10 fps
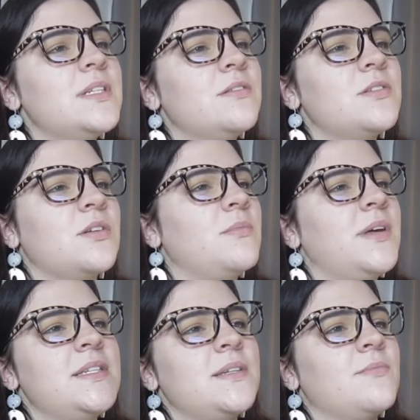I'll just go
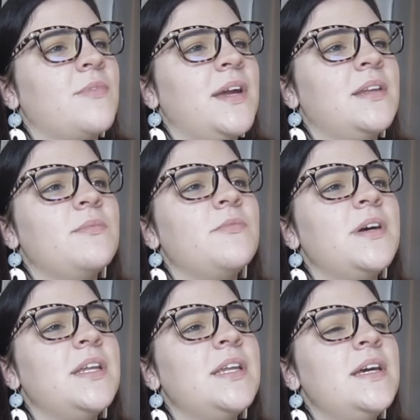play some random
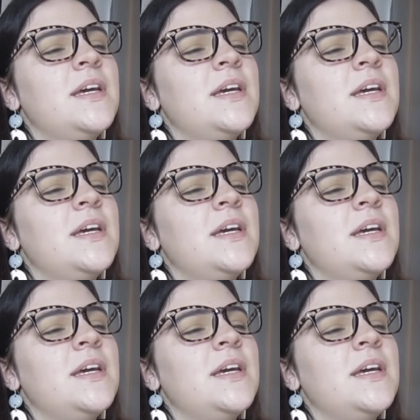one.